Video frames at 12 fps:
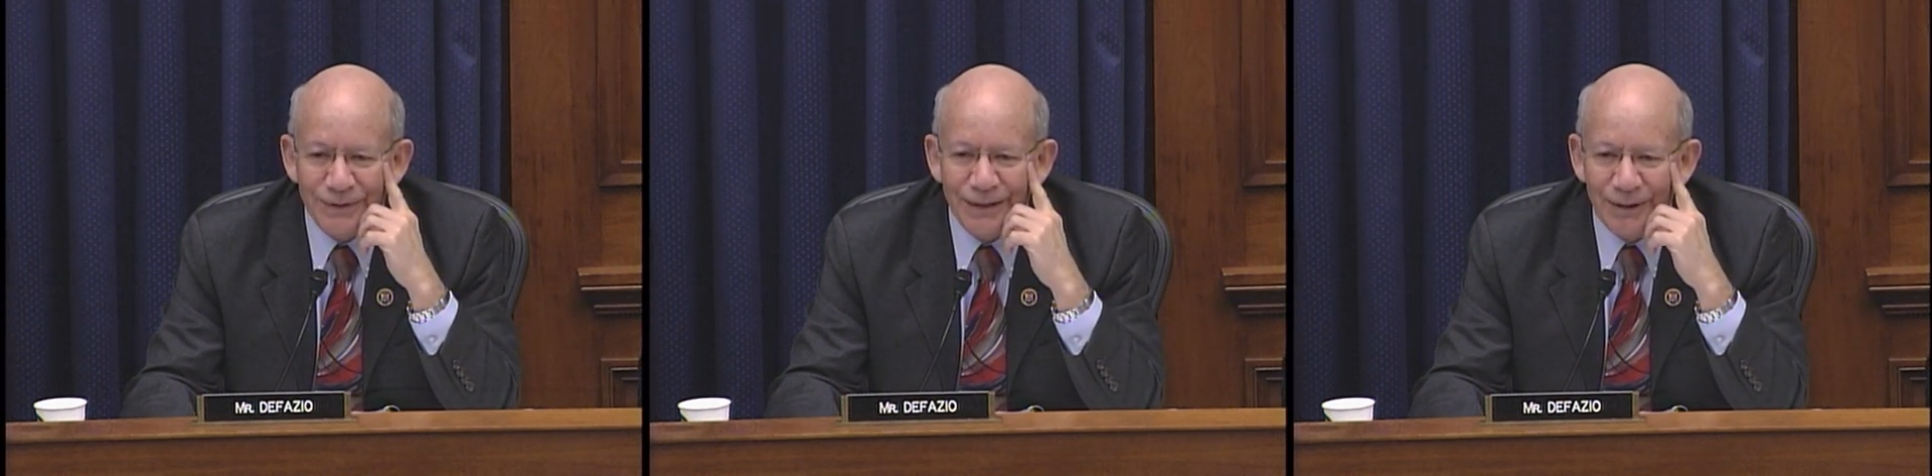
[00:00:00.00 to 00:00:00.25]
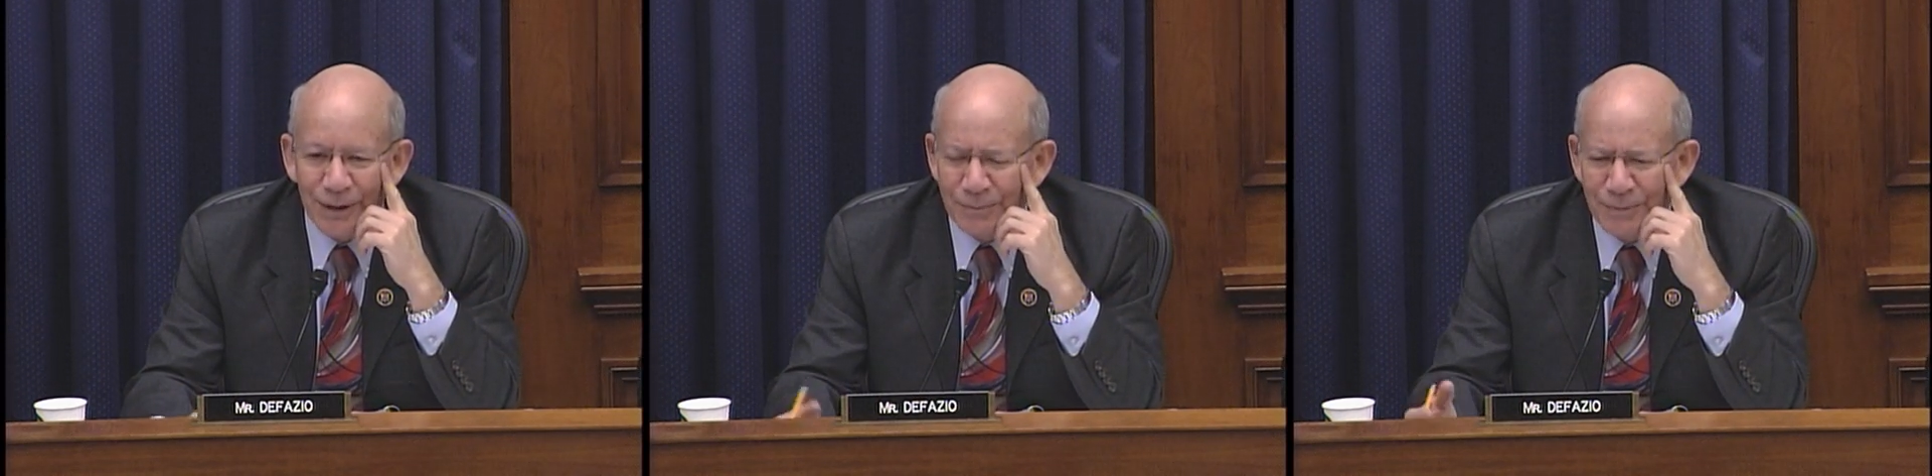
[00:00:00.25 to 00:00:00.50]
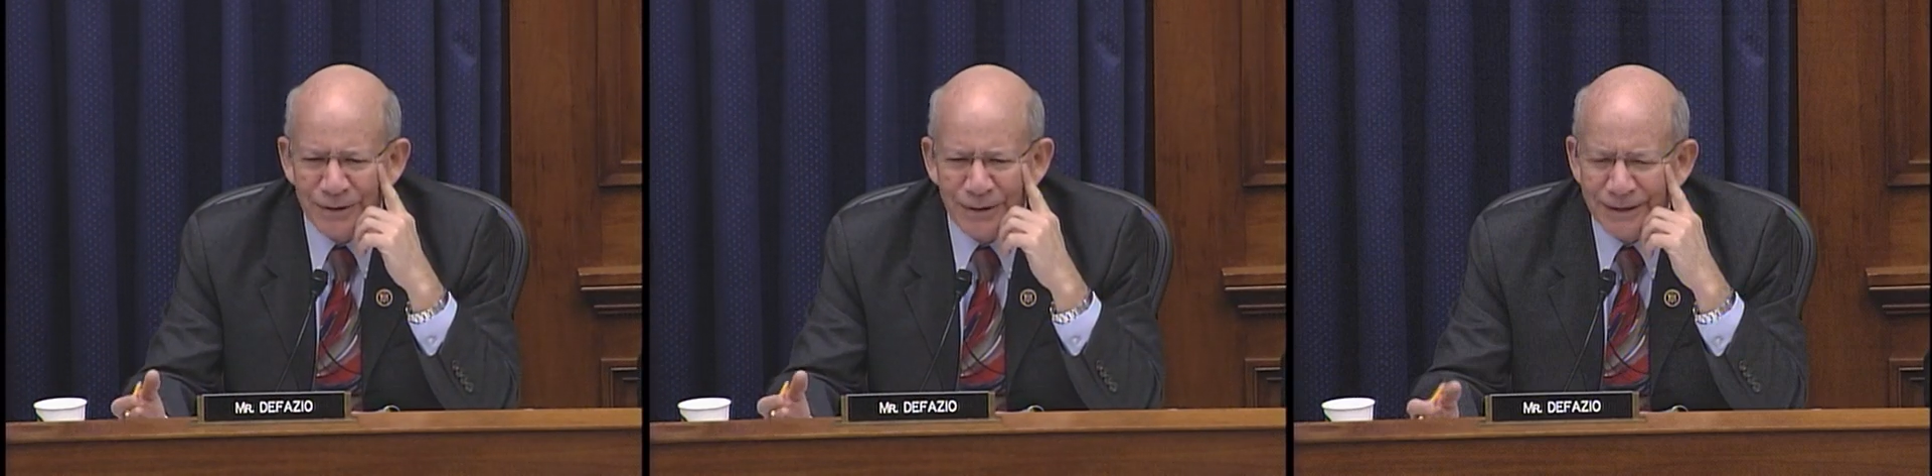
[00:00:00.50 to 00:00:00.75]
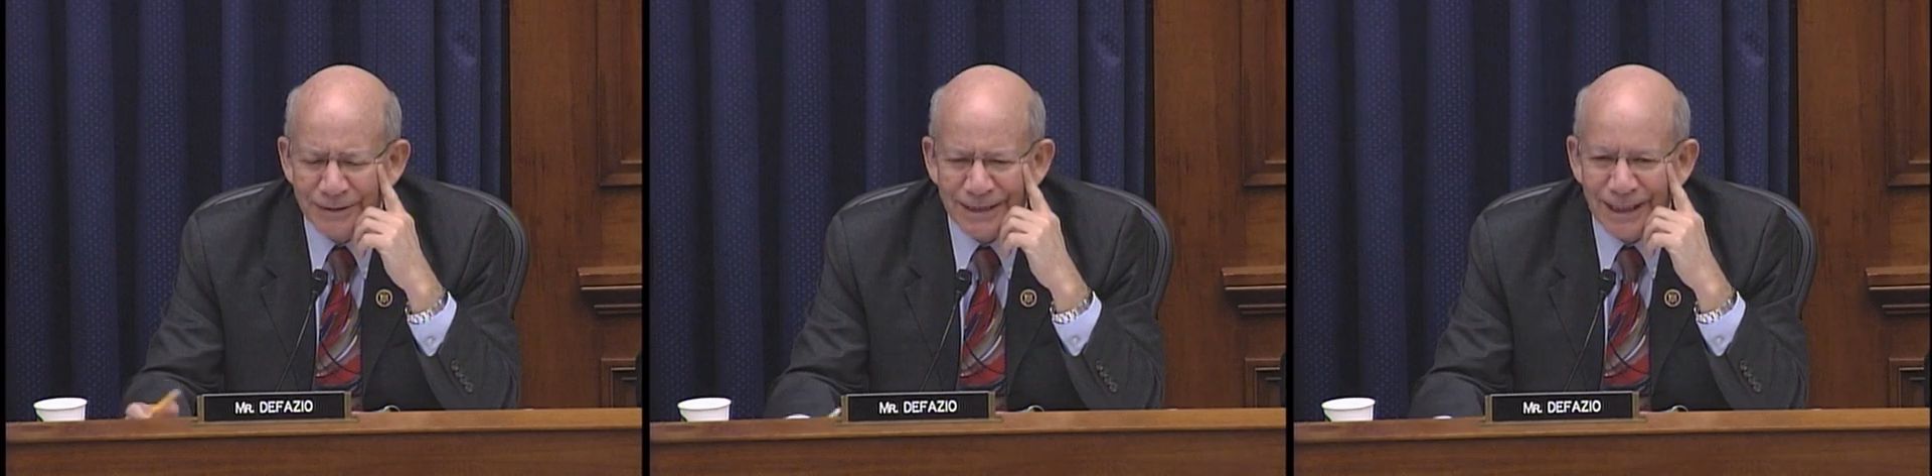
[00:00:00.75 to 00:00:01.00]
Or
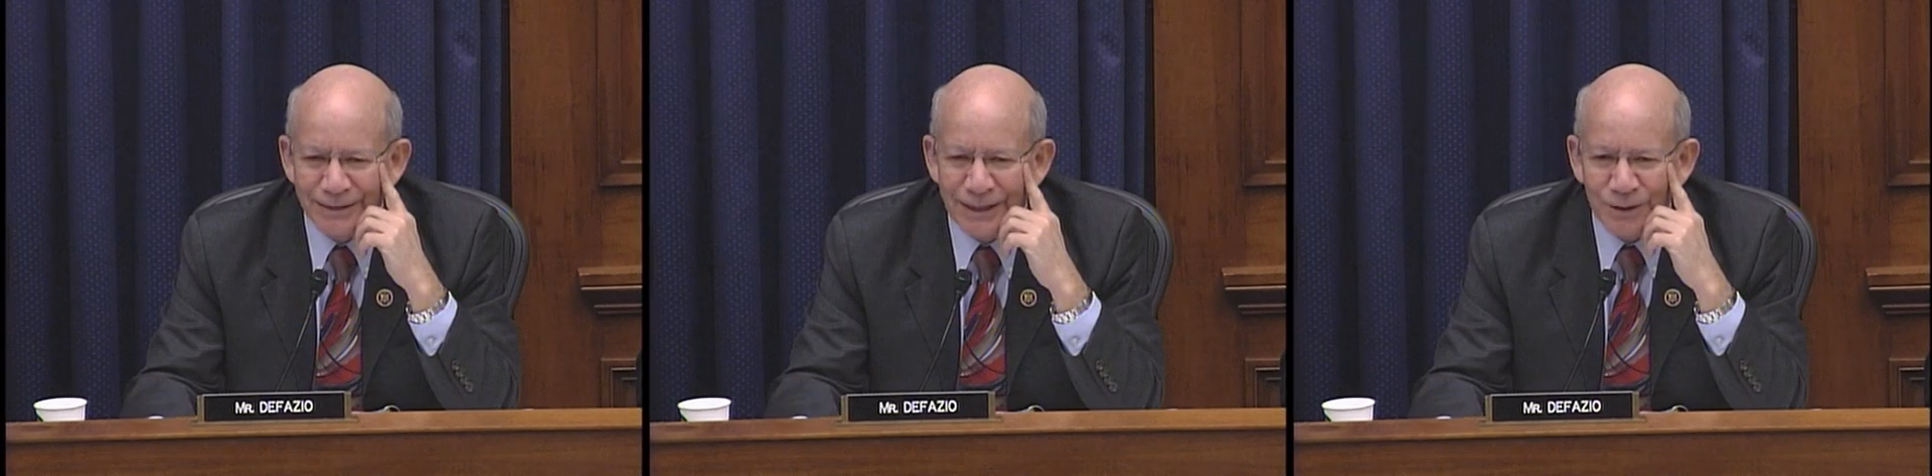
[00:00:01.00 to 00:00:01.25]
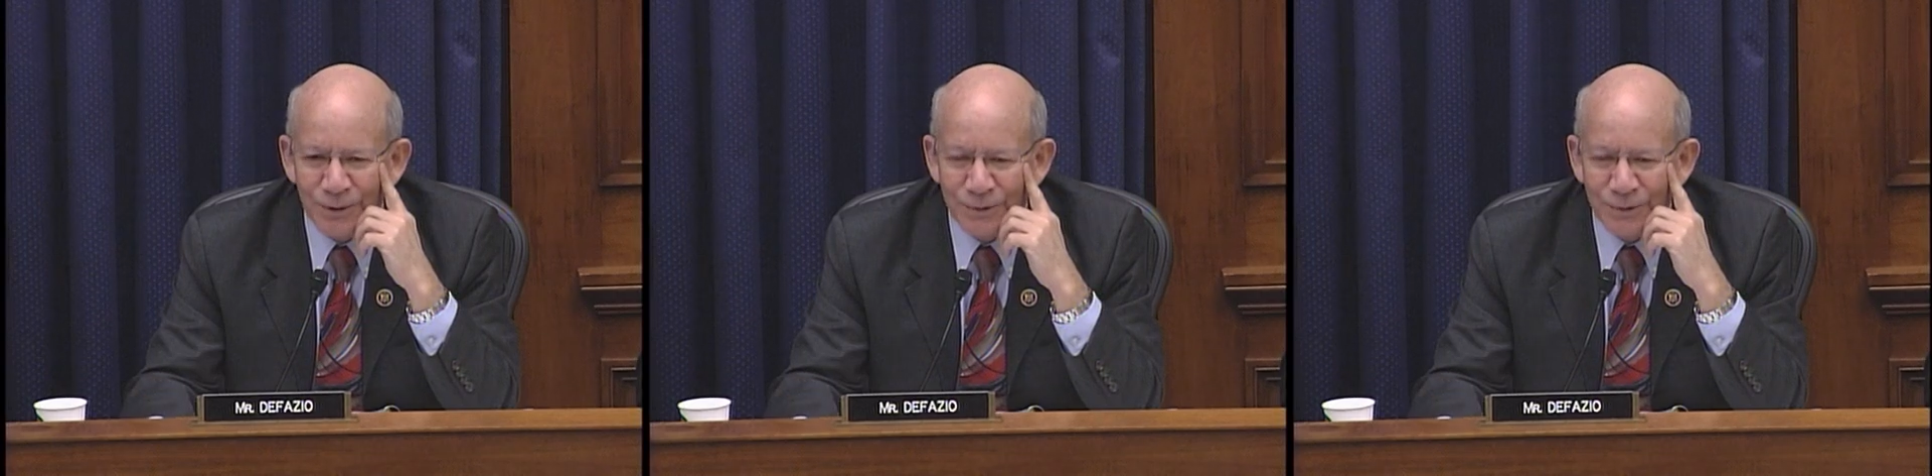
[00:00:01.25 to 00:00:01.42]
it sounds like your